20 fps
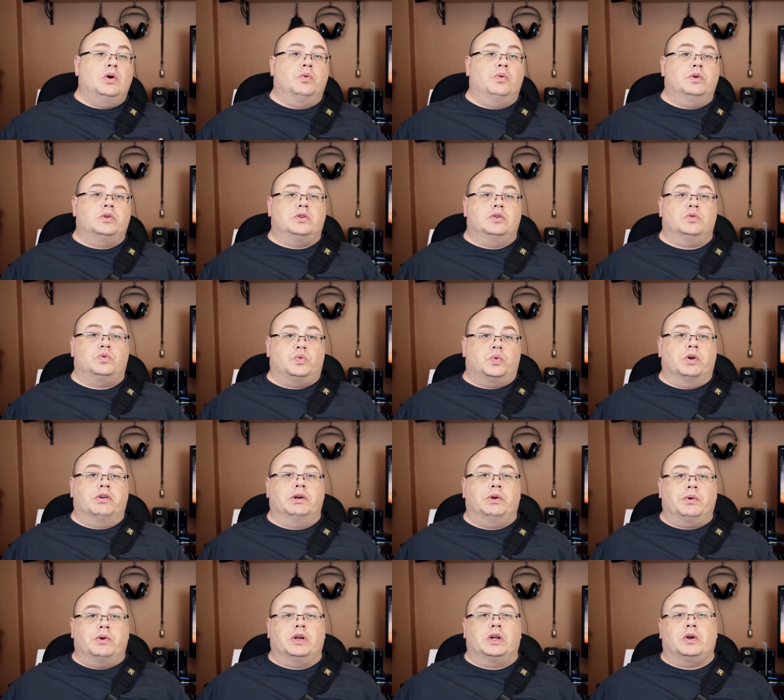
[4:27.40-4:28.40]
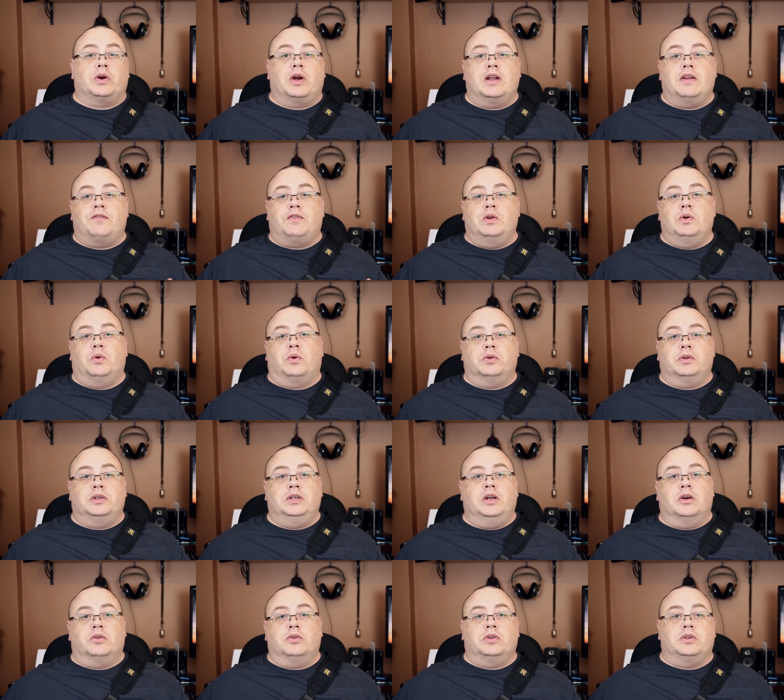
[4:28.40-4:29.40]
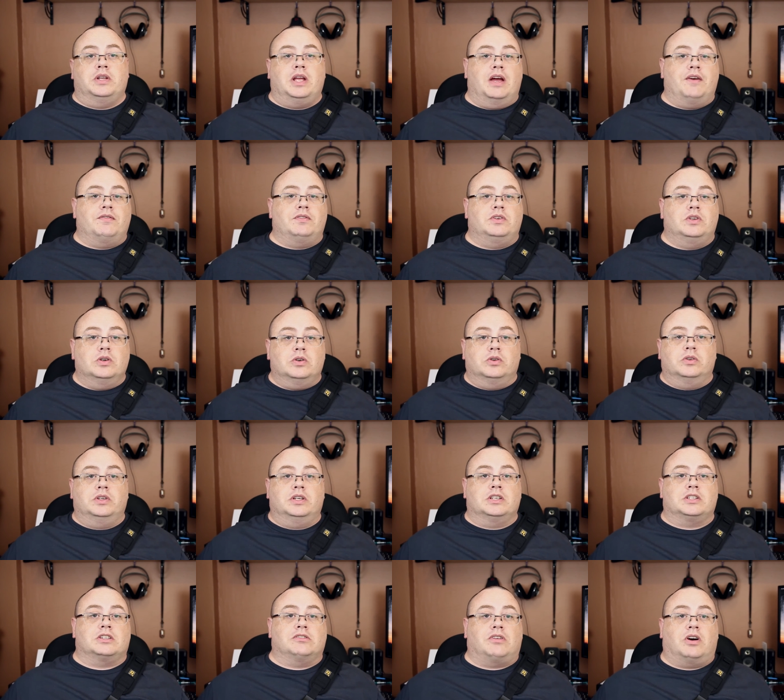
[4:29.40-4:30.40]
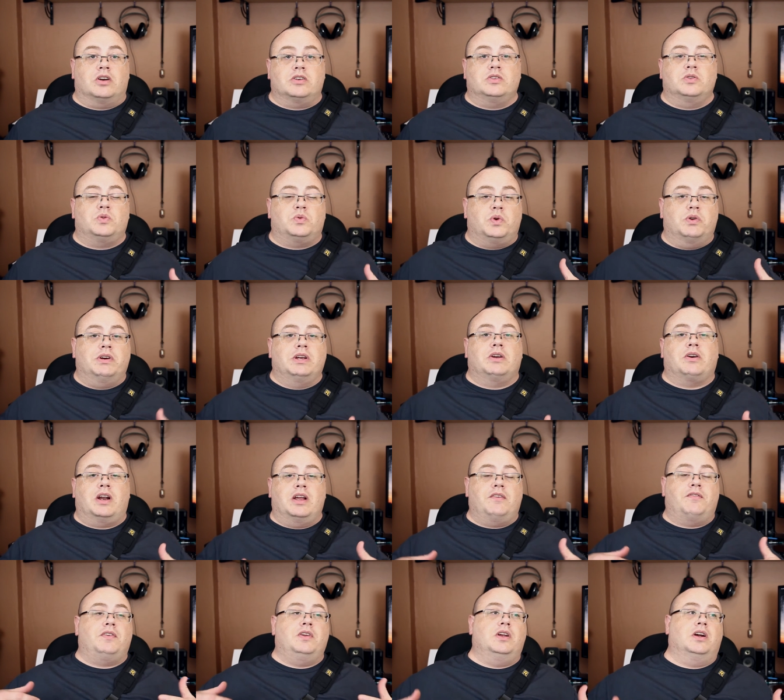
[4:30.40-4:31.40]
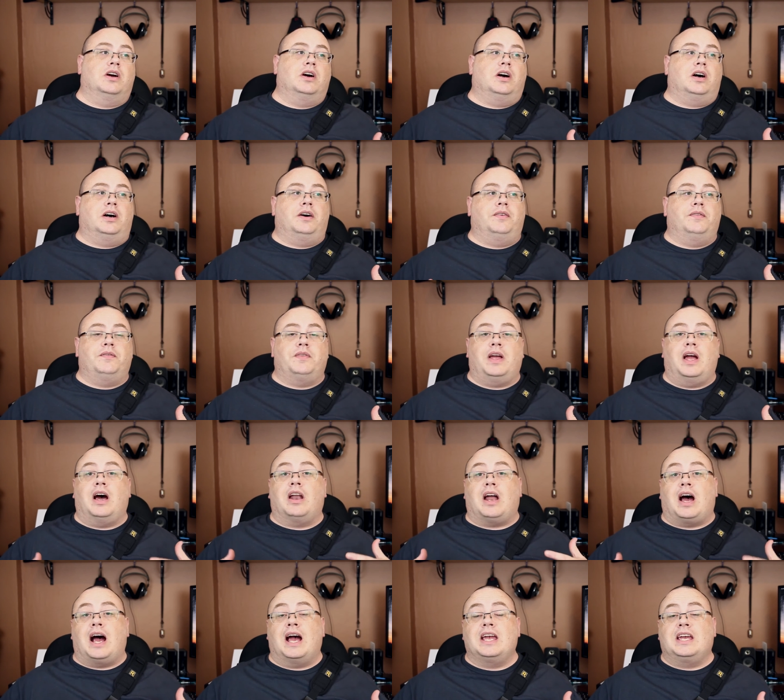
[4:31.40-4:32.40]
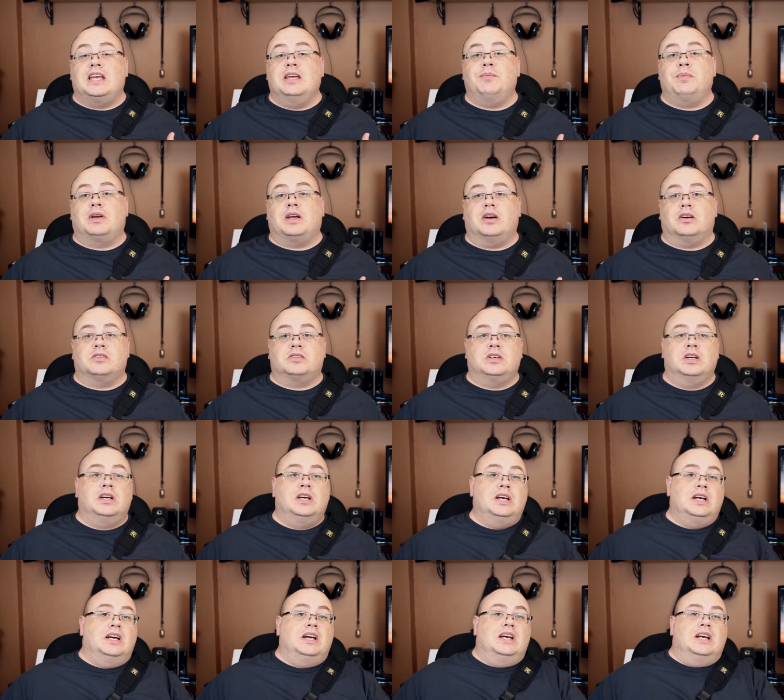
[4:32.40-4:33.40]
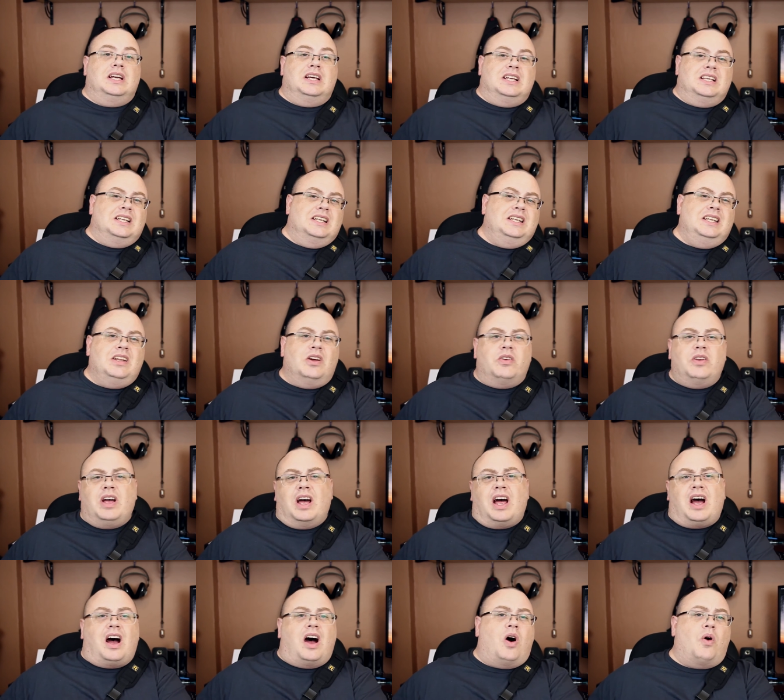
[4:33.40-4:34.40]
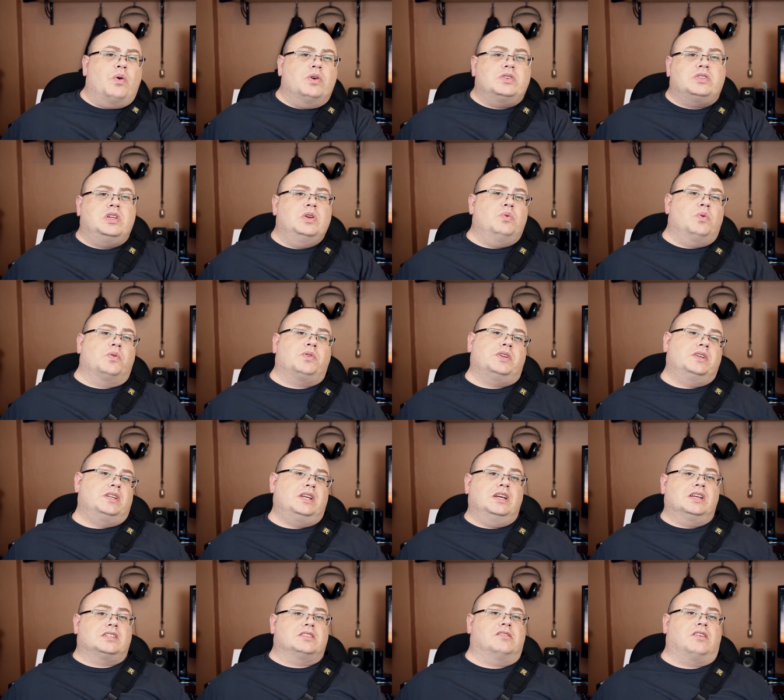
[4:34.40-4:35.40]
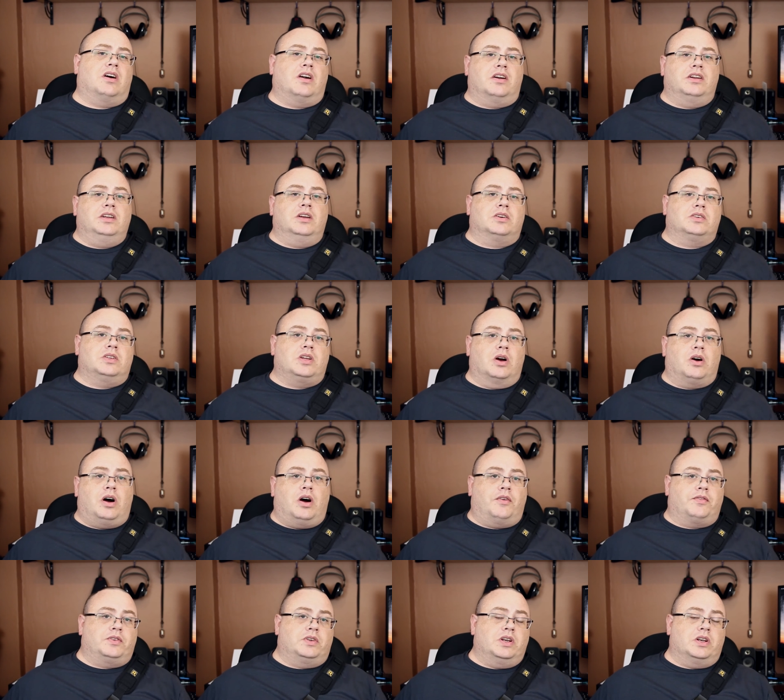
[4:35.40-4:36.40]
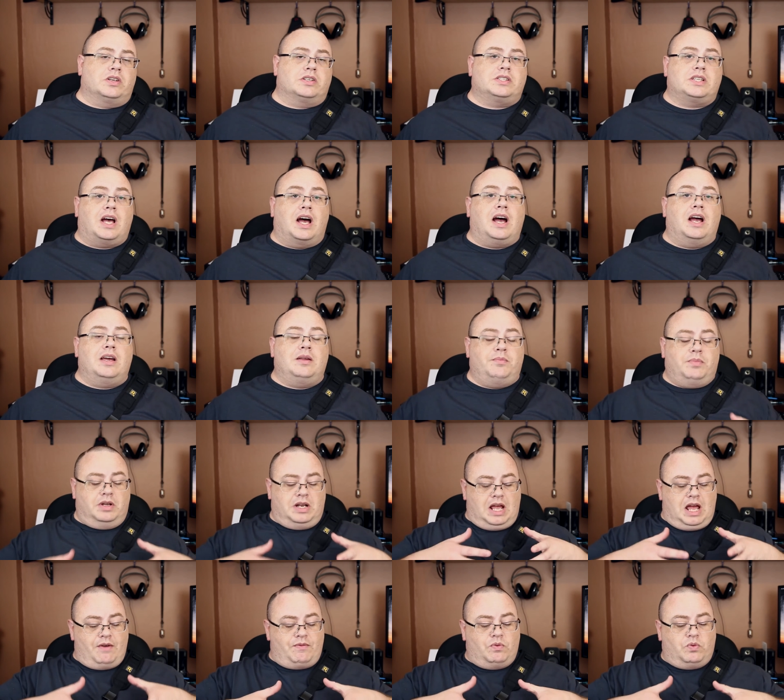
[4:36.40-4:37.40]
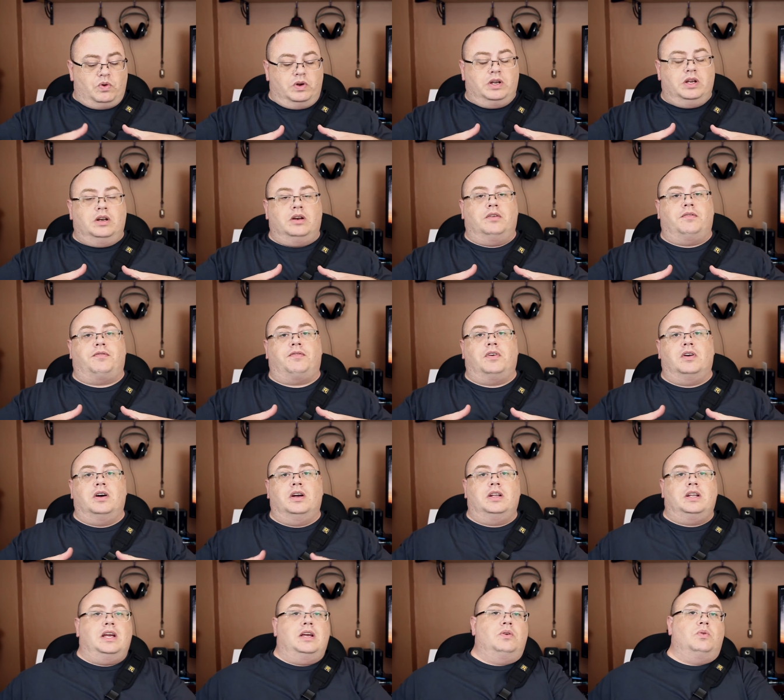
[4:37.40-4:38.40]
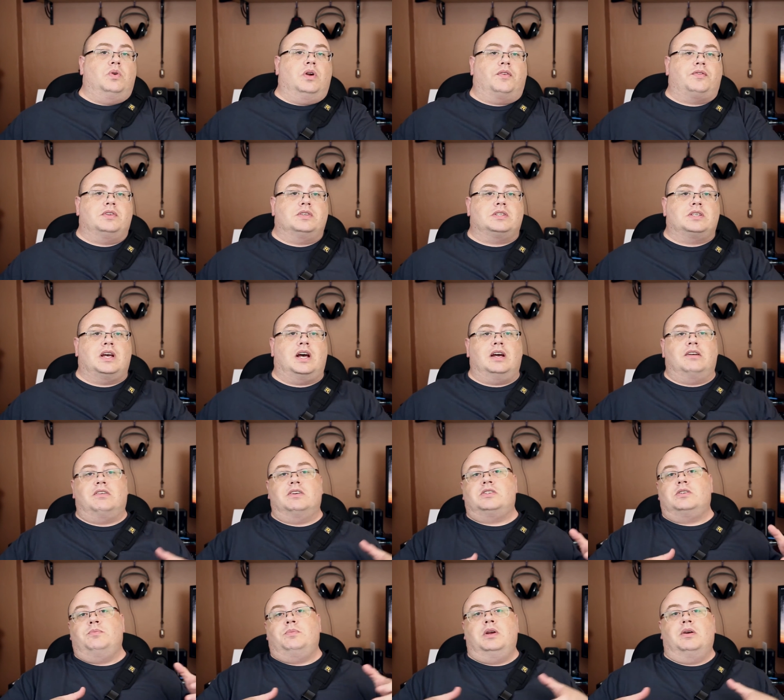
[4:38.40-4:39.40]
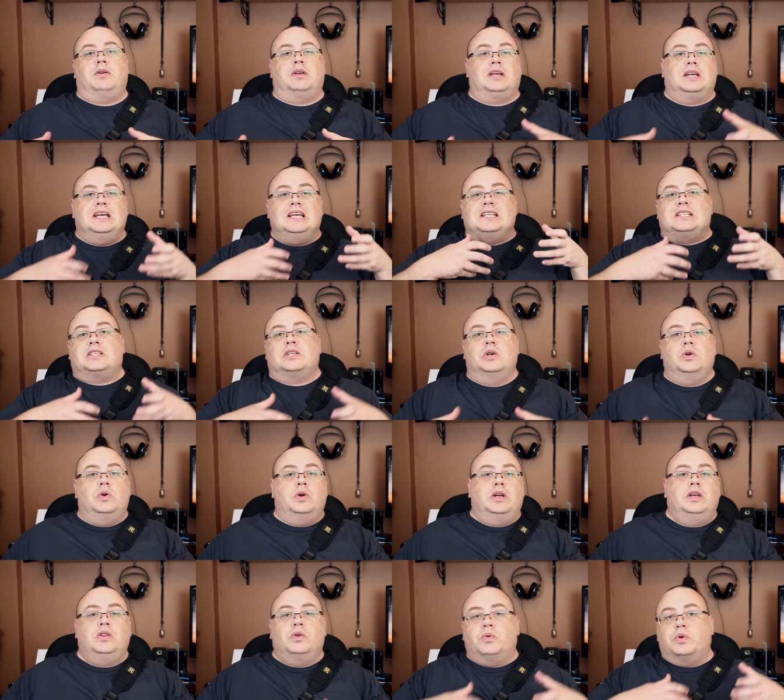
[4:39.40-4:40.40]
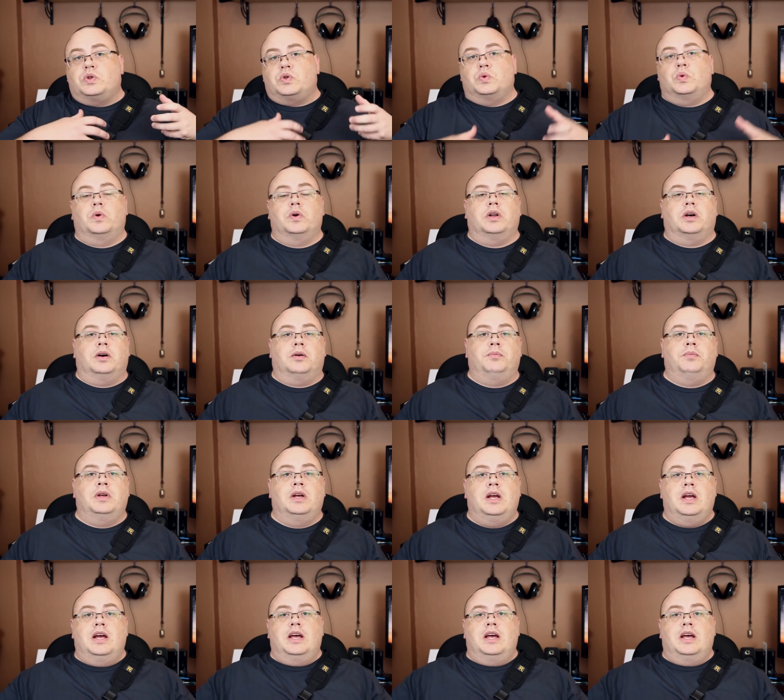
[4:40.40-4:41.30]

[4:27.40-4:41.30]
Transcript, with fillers: which is really, really great if you want, you know, have dual D S L Rs. And it's really great if you're uh, out hiking, because, you know, not always do you want the D S L R, you know, t off to your side, but having one here in front and one off to the side lets you be able to get to either which one of them.